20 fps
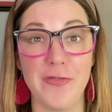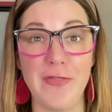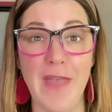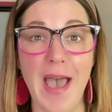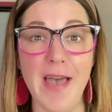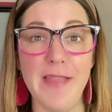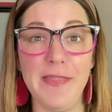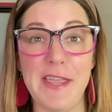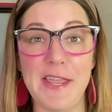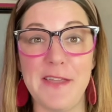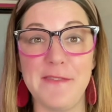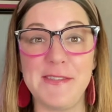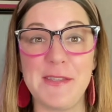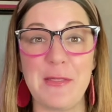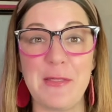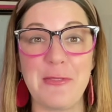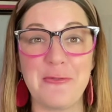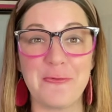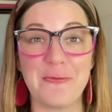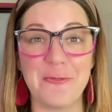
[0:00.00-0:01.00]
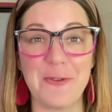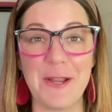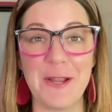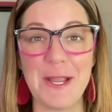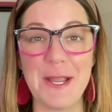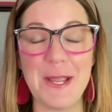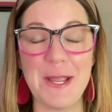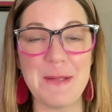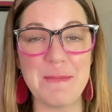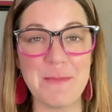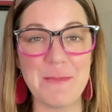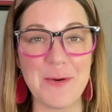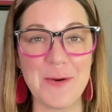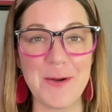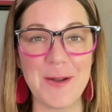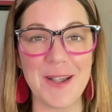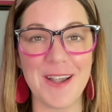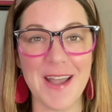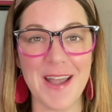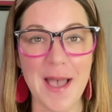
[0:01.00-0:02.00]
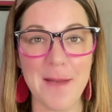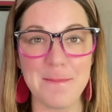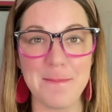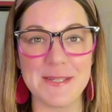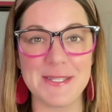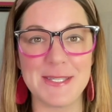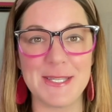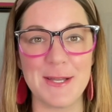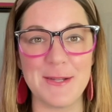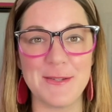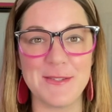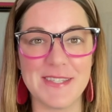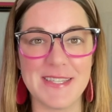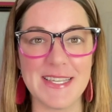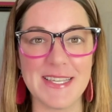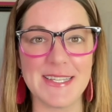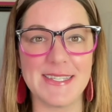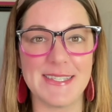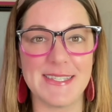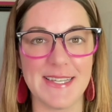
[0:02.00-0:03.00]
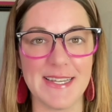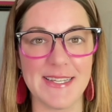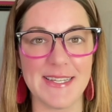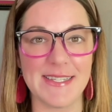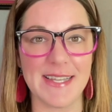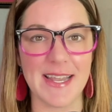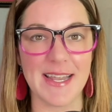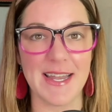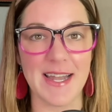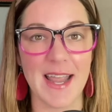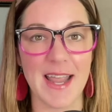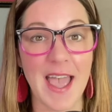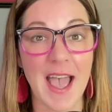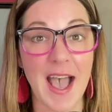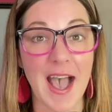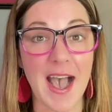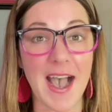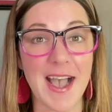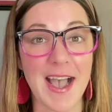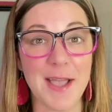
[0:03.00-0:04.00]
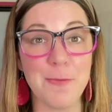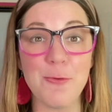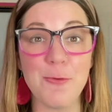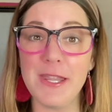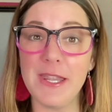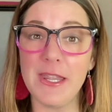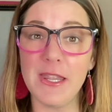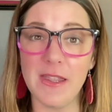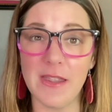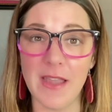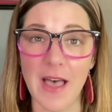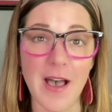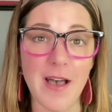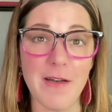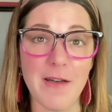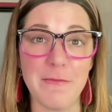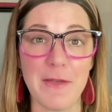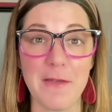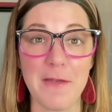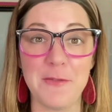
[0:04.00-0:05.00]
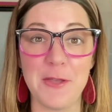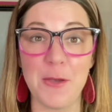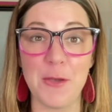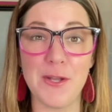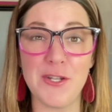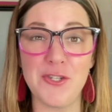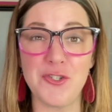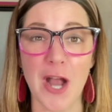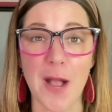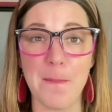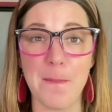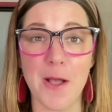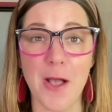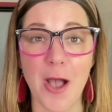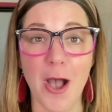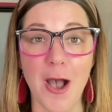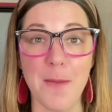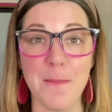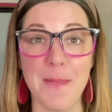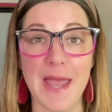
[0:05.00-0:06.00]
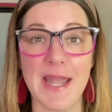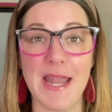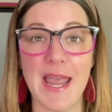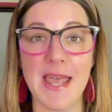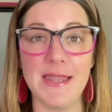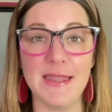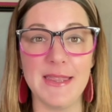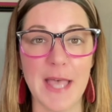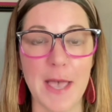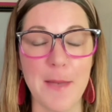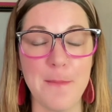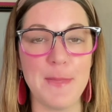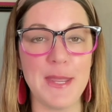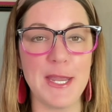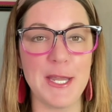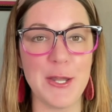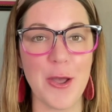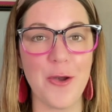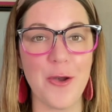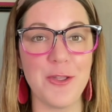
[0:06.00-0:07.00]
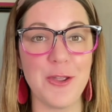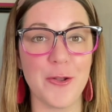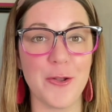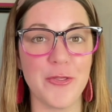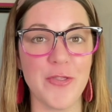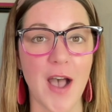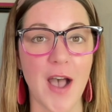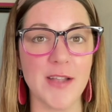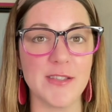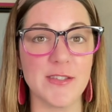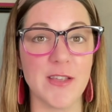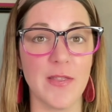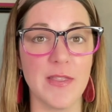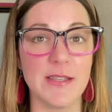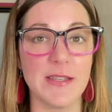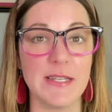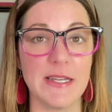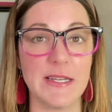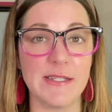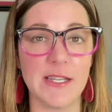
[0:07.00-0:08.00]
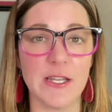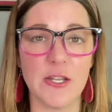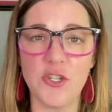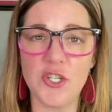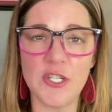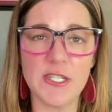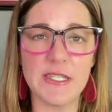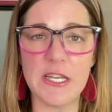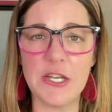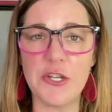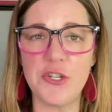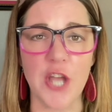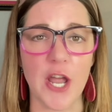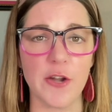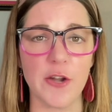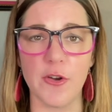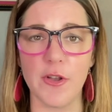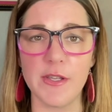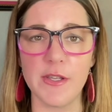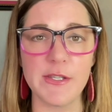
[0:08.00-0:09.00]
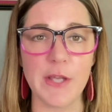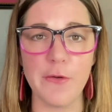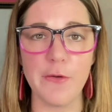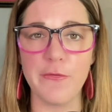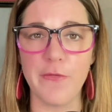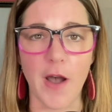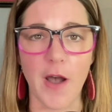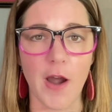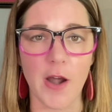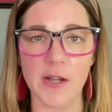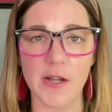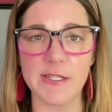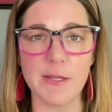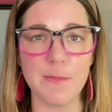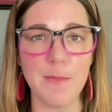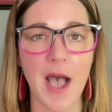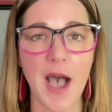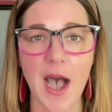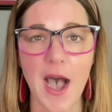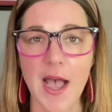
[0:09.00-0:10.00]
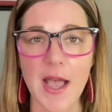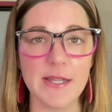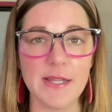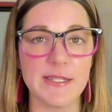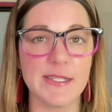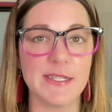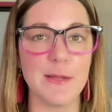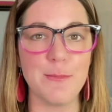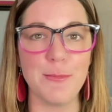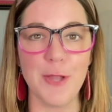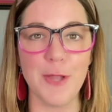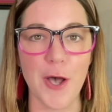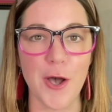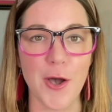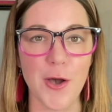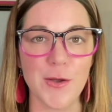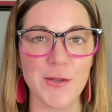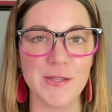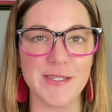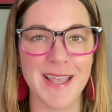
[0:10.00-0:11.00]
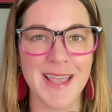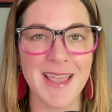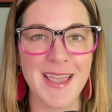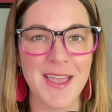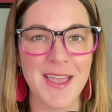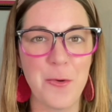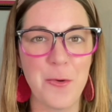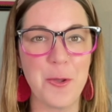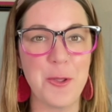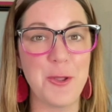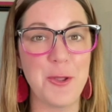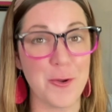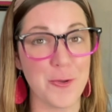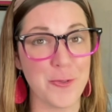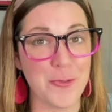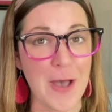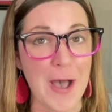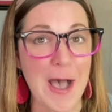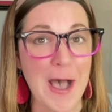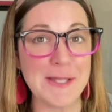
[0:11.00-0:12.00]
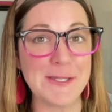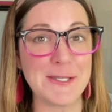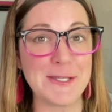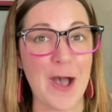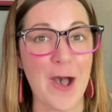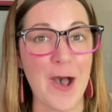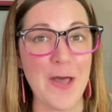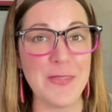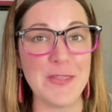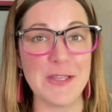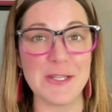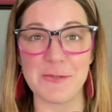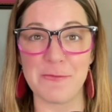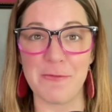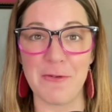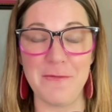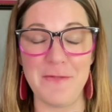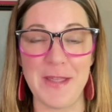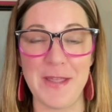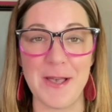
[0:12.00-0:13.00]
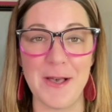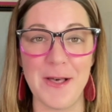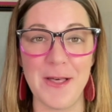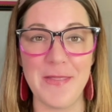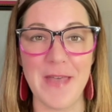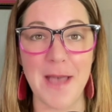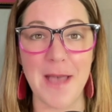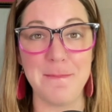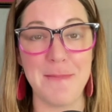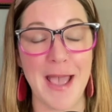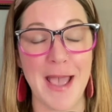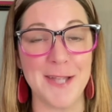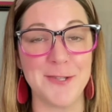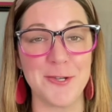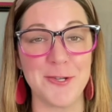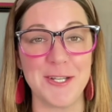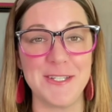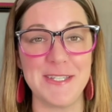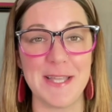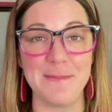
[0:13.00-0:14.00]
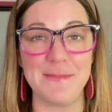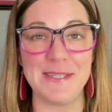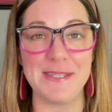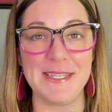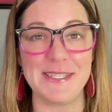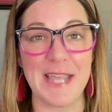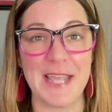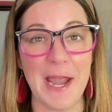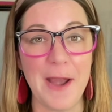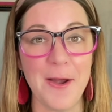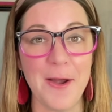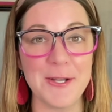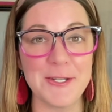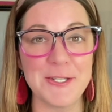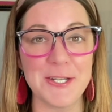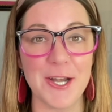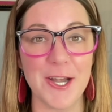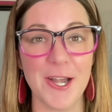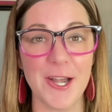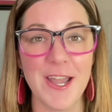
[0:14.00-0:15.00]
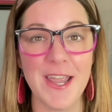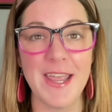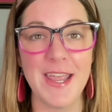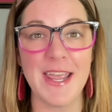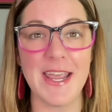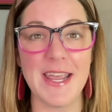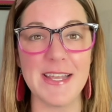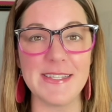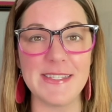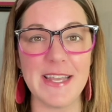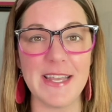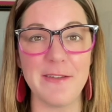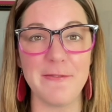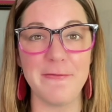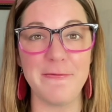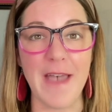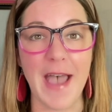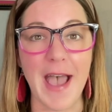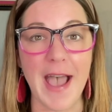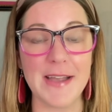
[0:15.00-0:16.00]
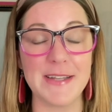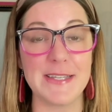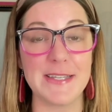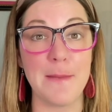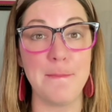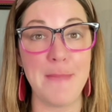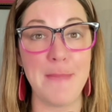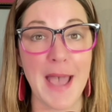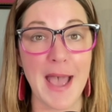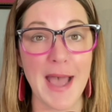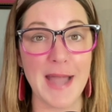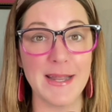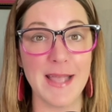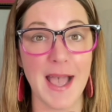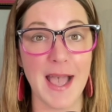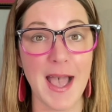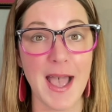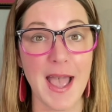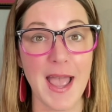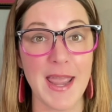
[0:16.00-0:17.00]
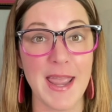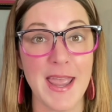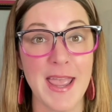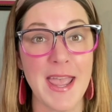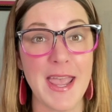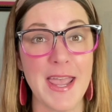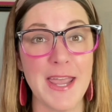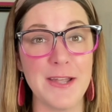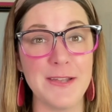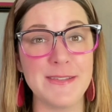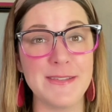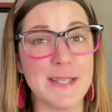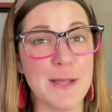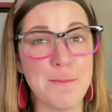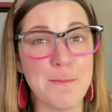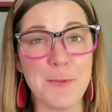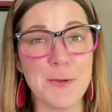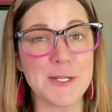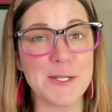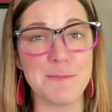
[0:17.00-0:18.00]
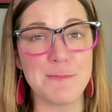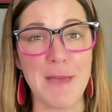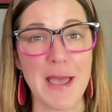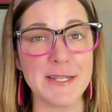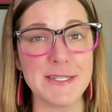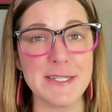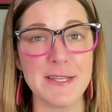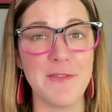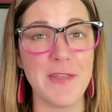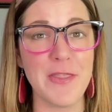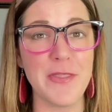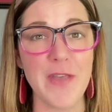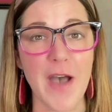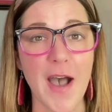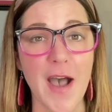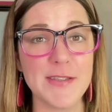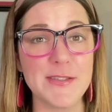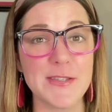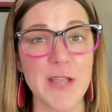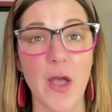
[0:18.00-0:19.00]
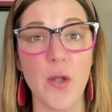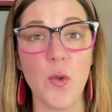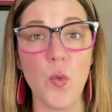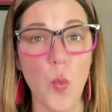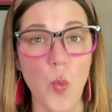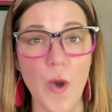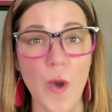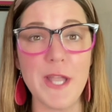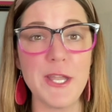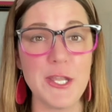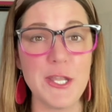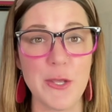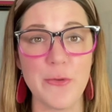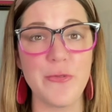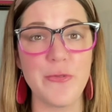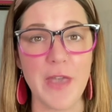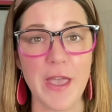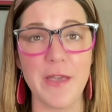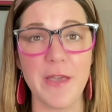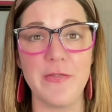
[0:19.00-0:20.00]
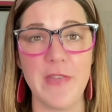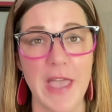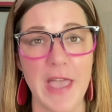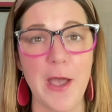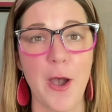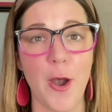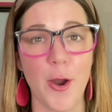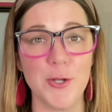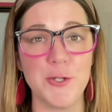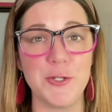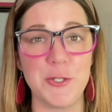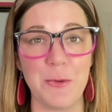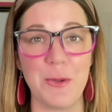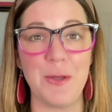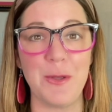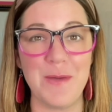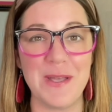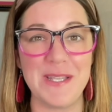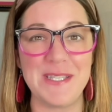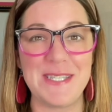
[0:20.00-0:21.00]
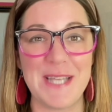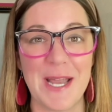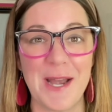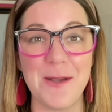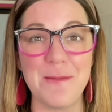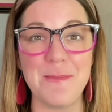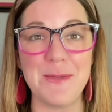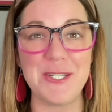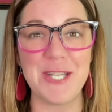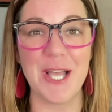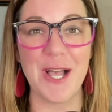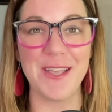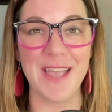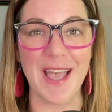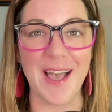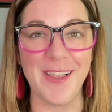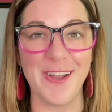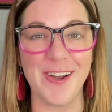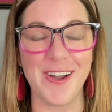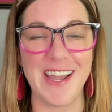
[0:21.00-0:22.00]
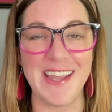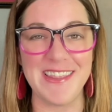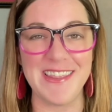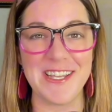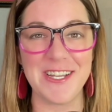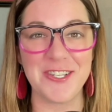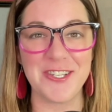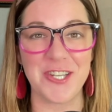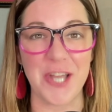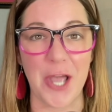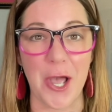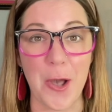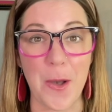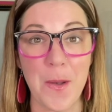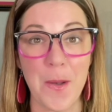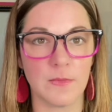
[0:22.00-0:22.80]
That leaves 3 more episodes this season. I would love if you would drop a comment and let me know your thoughts on the season, just in general so far, some highs, some lows. Your thoughts on this reveal that Patrick Dempsey's character is in fact a bad guy, and some perspective and thoughts on what you think they are doing with Sarah Michelle Gellar in this show.